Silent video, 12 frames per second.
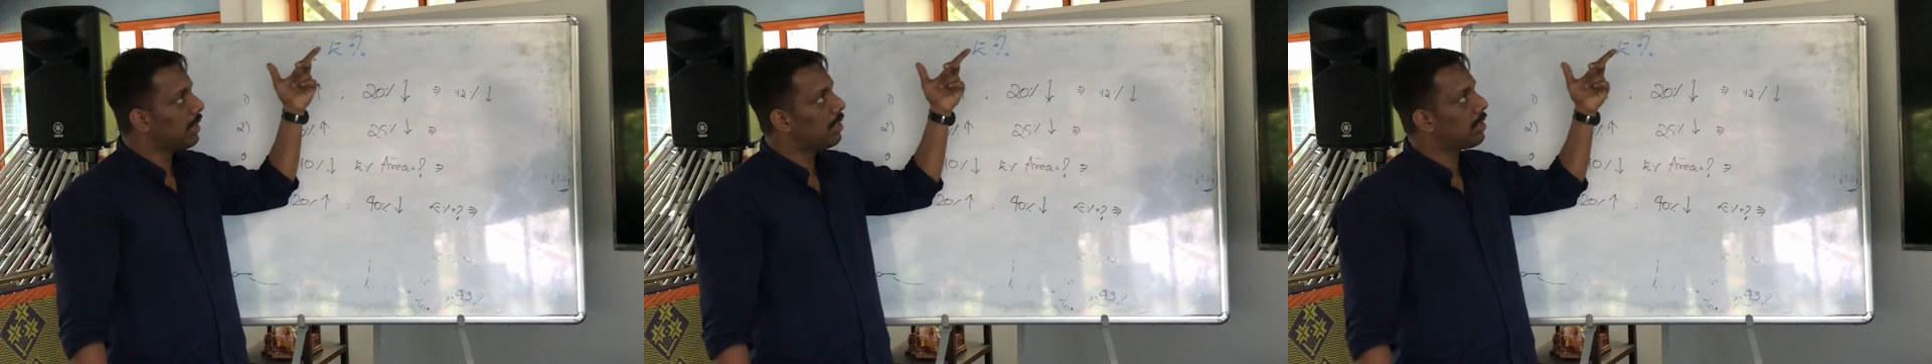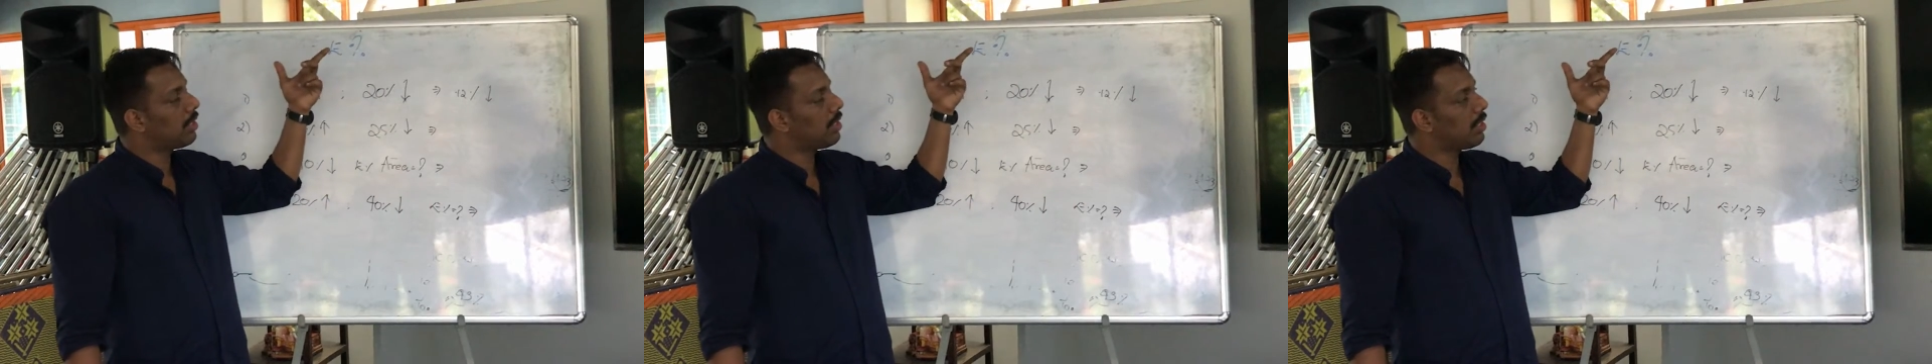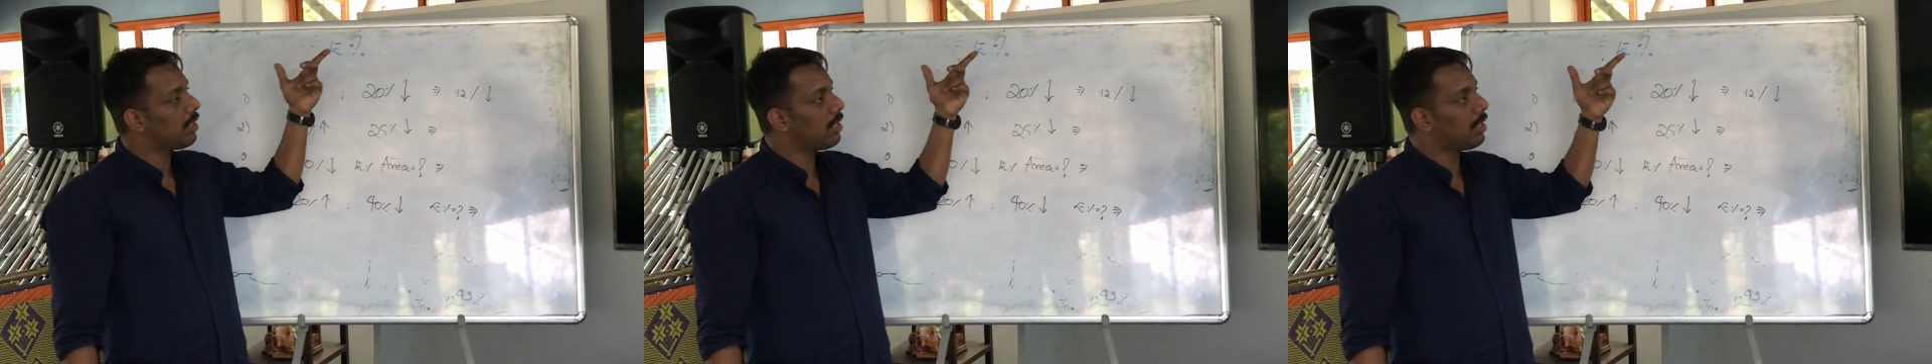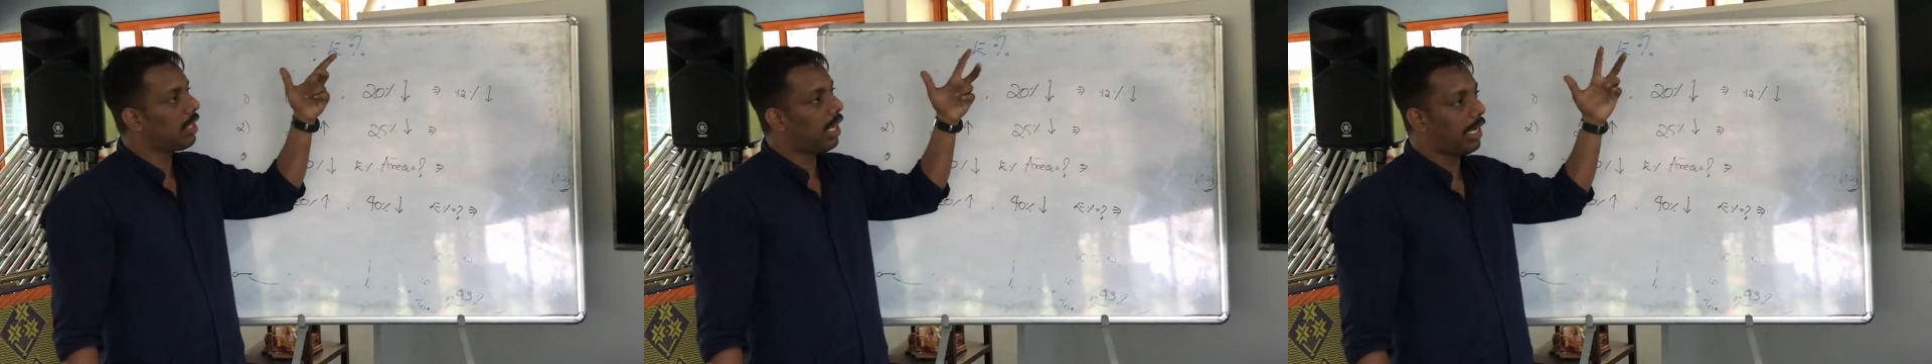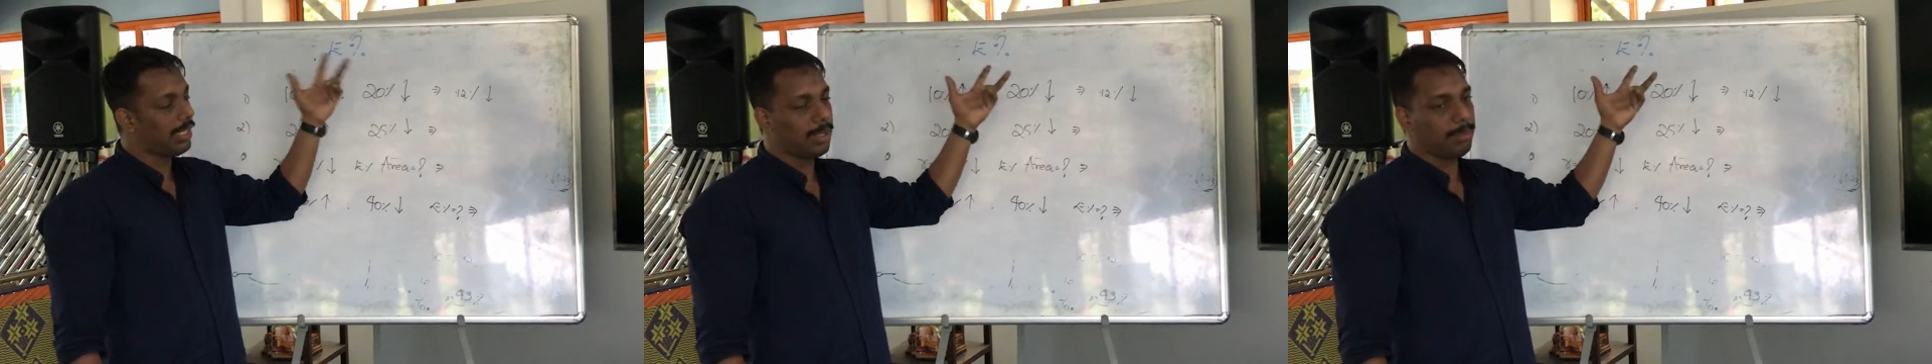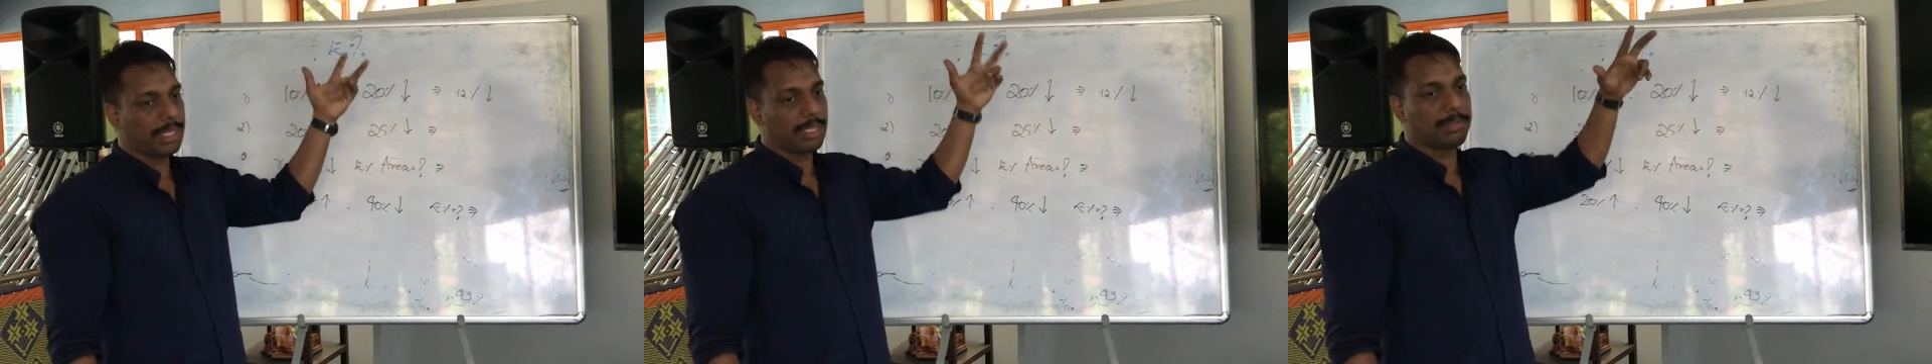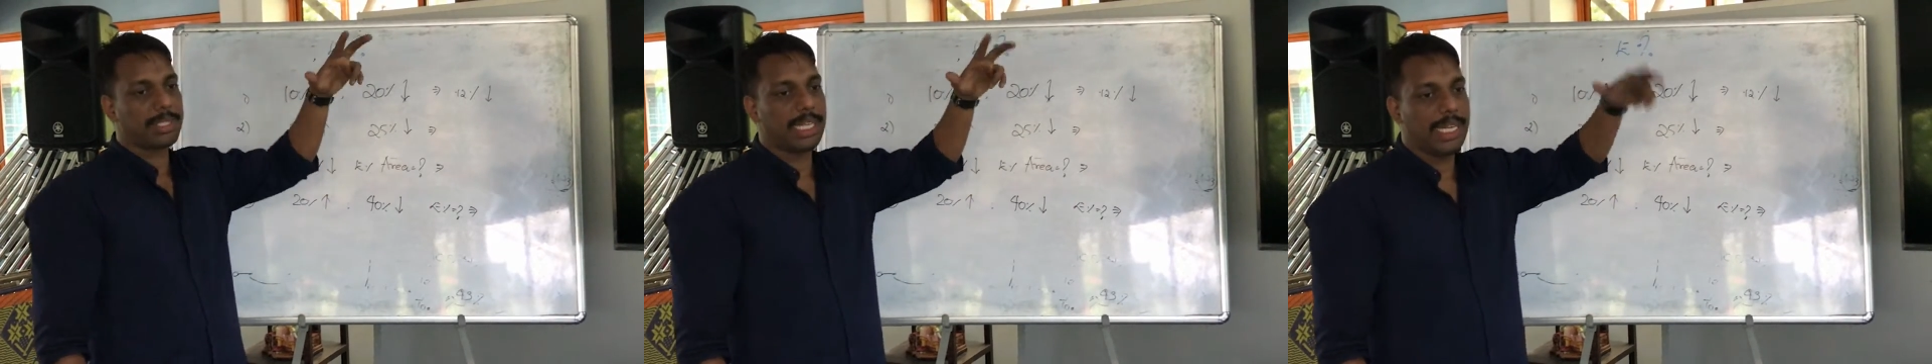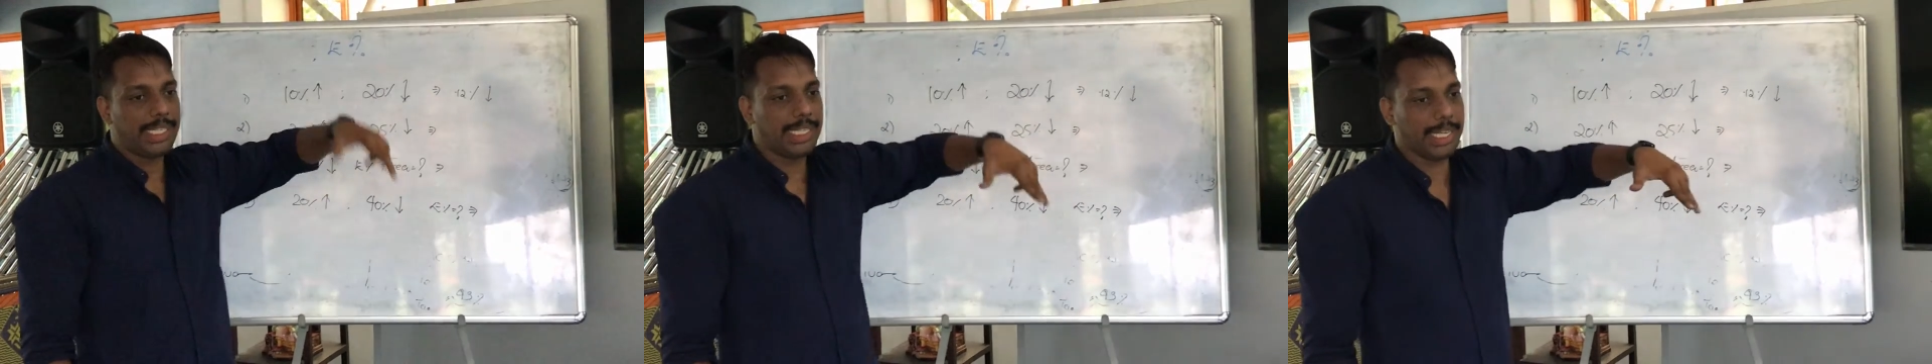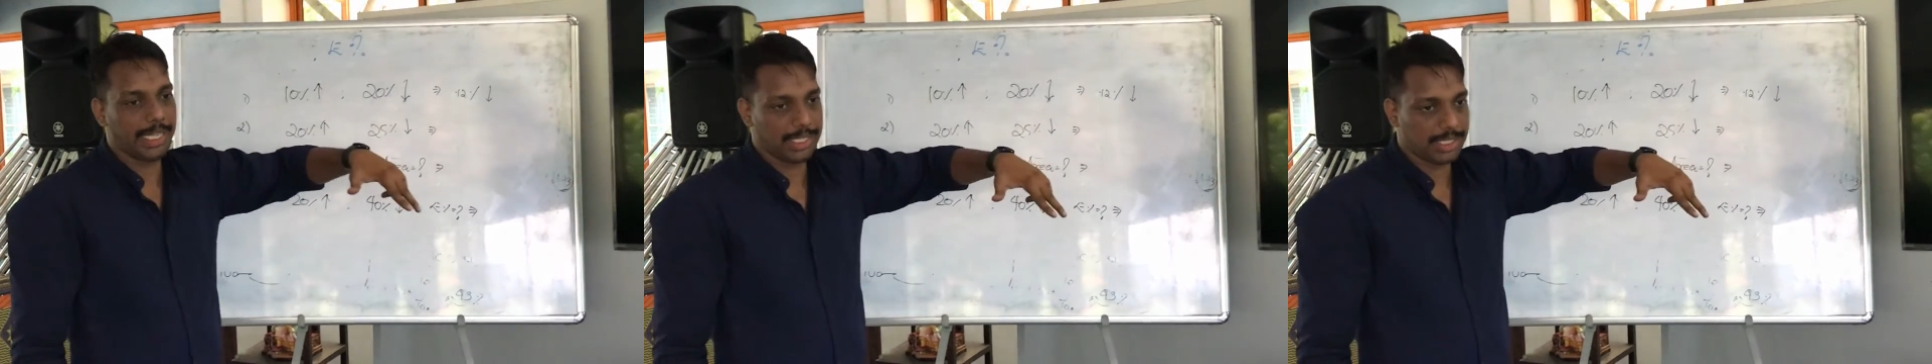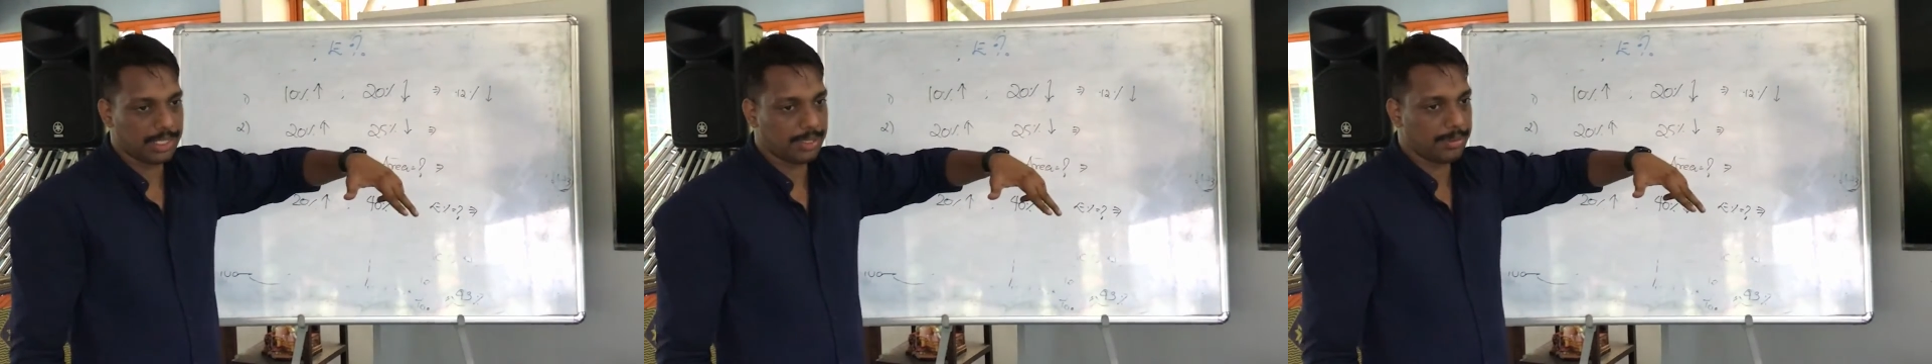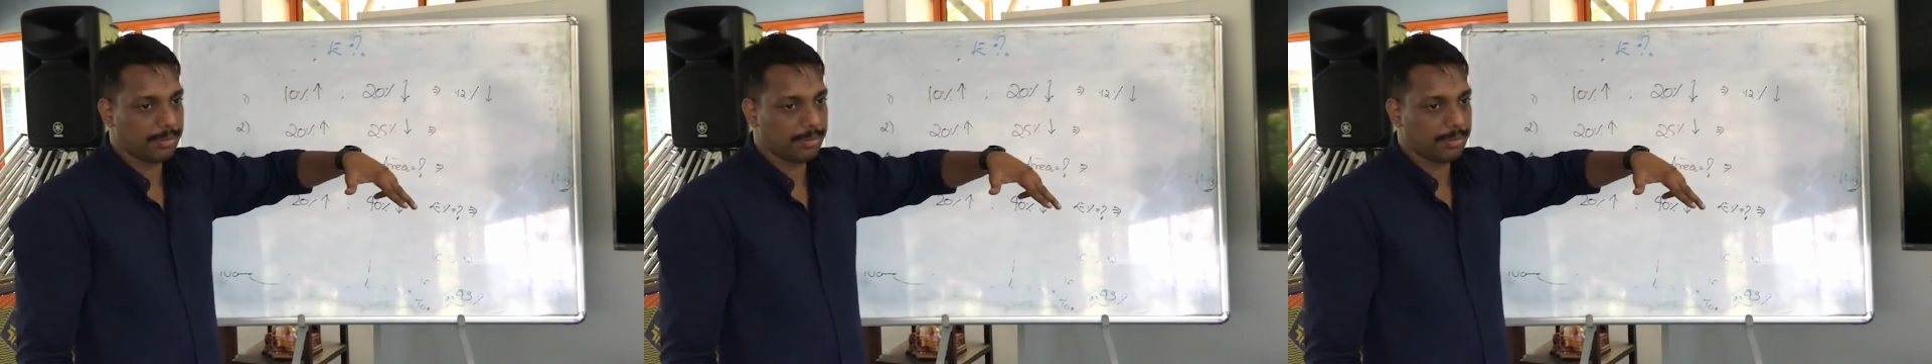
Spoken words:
means 100 becomes 88.